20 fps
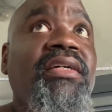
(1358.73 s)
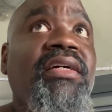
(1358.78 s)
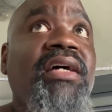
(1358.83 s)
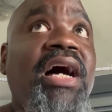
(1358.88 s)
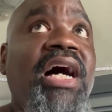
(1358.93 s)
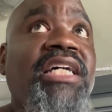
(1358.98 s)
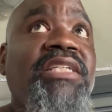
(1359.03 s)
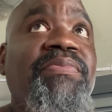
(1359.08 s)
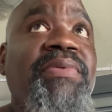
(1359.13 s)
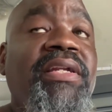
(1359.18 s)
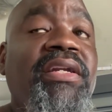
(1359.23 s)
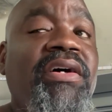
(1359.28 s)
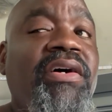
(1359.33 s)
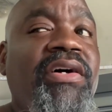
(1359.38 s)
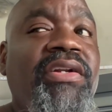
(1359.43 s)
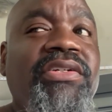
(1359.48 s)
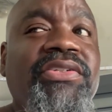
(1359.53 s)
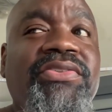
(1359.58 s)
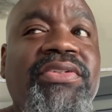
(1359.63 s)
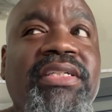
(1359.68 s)
I was paying
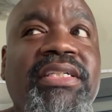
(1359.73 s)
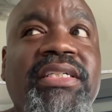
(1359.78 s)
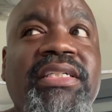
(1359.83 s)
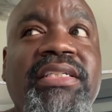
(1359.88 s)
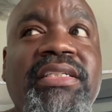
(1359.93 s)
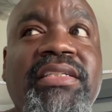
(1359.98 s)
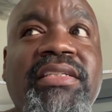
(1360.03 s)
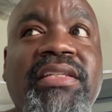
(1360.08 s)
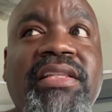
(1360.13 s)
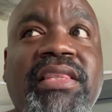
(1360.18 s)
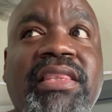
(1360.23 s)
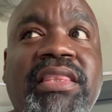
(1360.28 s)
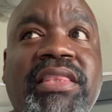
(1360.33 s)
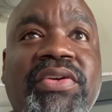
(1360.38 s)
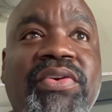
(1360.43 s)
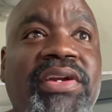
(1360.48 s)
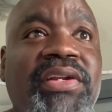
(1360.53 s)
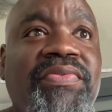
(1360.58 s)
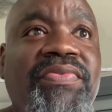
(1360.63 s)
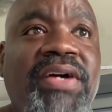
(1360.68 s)

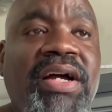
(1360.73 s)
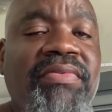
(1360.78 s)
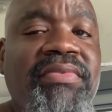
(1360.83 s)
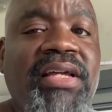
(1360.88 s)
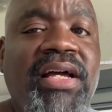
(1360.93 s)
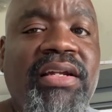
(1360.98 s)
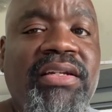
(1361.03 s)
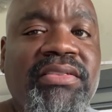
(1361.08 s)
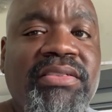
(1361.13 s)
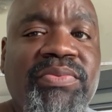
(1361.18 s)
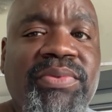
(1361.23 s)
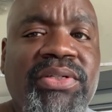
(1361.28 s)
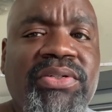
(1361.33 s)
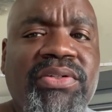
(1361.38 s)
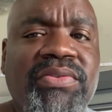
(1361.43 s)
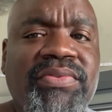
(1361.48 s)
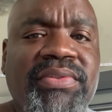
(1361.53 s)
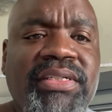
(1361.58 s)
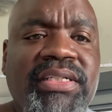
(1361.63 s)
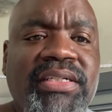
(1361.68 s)
$135 a week
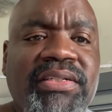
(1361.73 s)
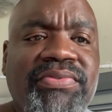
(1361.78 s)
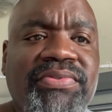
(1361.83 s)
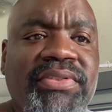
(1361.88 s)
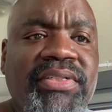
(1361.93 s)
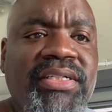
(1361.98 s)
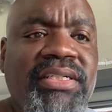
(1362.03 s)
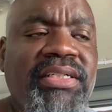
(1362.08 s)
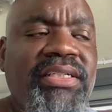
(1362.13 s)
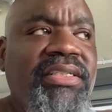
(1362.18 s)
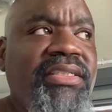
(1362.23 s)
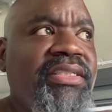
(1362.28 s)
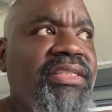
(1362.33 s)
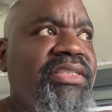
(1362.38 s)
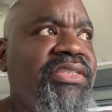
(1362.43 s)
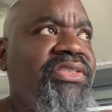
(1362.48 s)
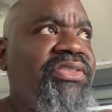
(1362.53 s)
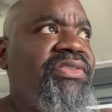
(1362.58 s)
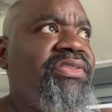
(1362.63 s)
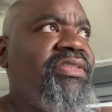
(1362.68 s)
over there for
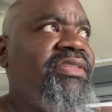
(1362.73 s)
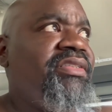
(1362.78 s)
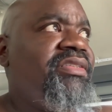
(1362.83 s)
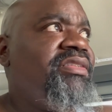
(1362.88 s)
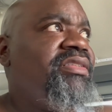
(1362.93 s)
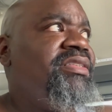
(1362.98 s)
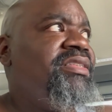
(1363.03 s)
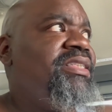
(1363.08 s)
insurance.